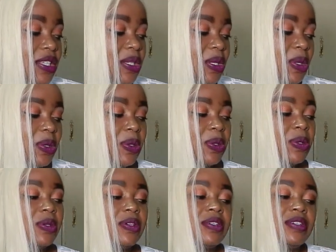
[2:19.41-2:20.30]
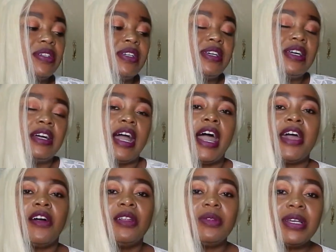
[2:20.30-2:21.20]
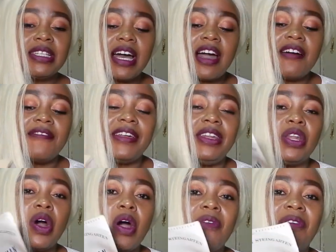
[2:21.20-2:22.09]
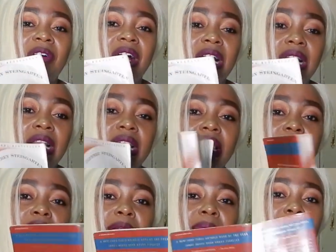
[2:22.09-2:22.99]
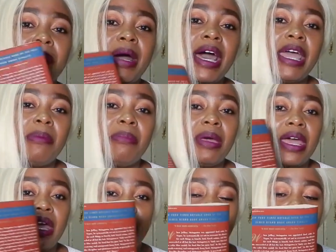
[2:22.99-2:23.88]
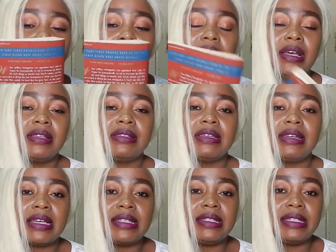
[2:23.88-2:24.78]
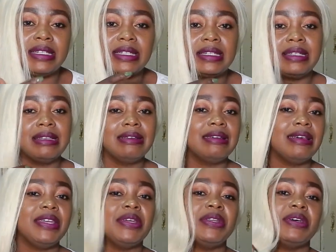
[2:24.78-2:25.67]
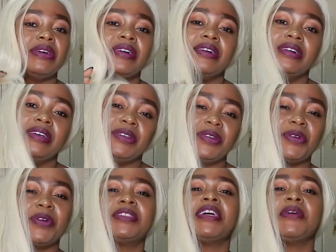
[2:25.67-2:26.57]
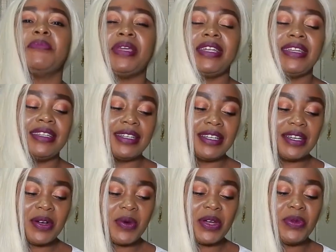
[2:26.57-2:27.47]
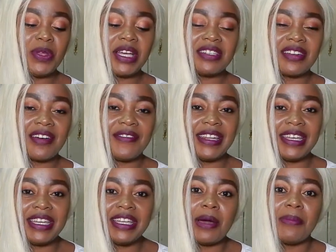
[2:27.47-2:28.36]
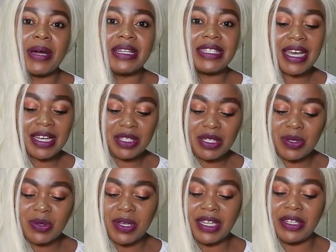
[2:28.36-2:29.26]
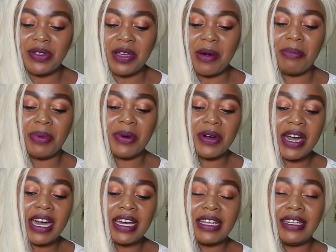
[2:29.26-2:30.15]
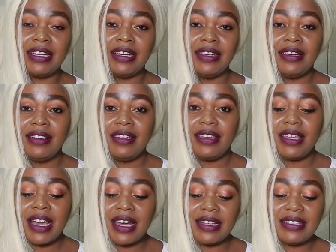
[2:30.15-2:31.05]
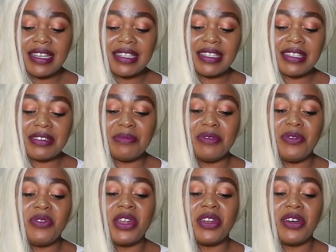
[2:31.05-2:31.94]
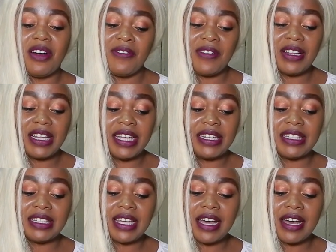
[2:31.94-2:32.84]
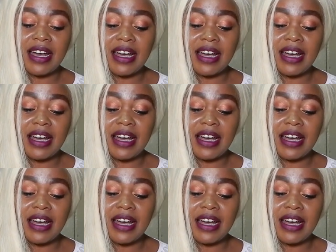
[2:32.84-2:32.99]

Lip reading: So I always have a novel in my bag, seriously. You know what I mean? When you are traveling in a matatu and you are bored, yeah, just remove your novel and